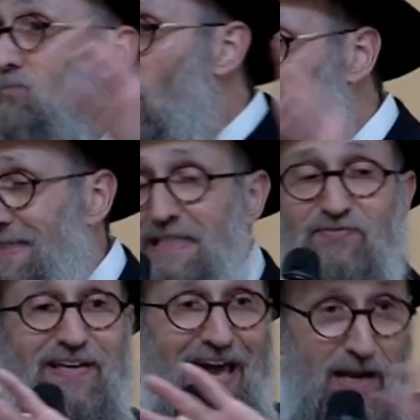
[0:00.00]
Moses,
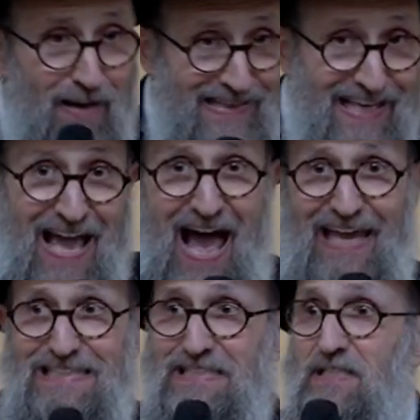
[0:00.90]
forget about the
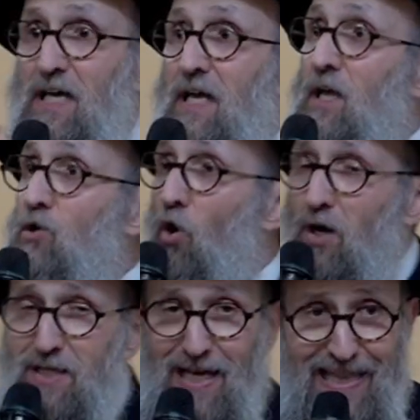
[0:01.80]
guys.
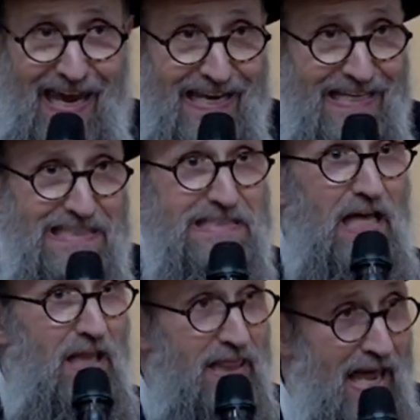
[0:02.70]
Talk to the ladies.
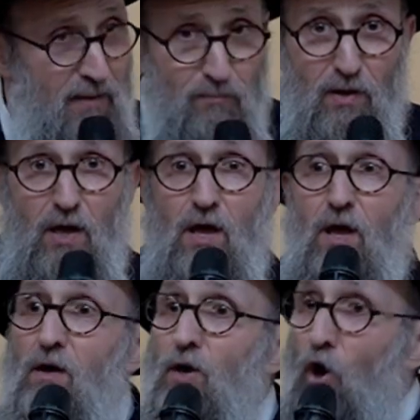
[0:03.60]
Tell them,
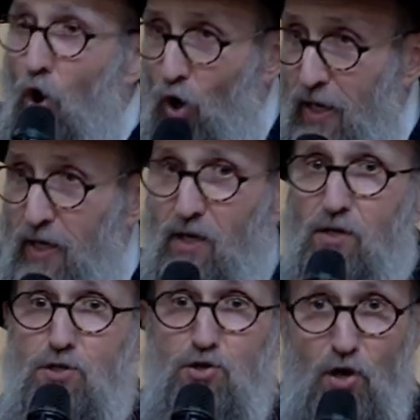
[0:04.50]
Koi
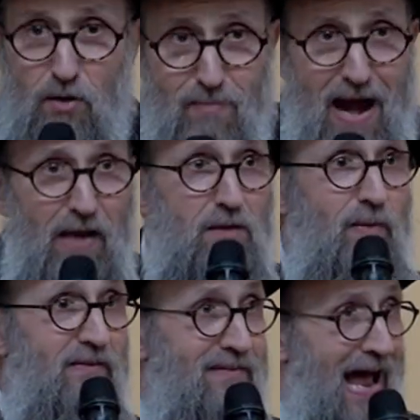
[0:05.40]
soymar
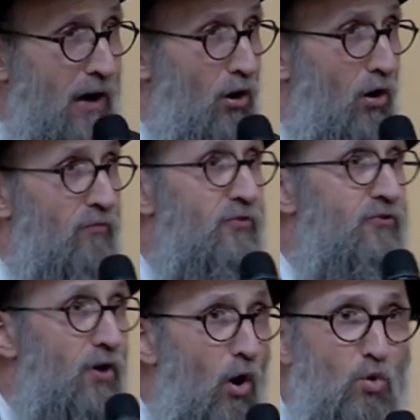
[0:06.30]
lebeis Yaakov,
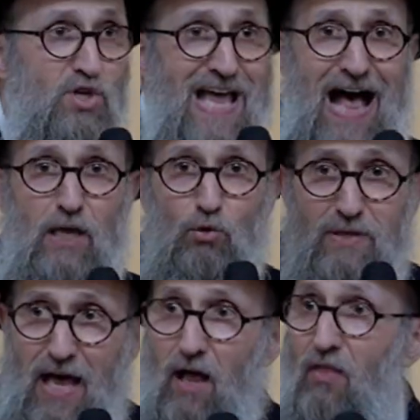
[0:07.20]
so shall you
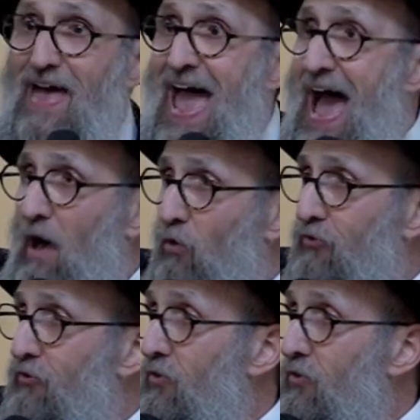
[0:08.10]
tell the house,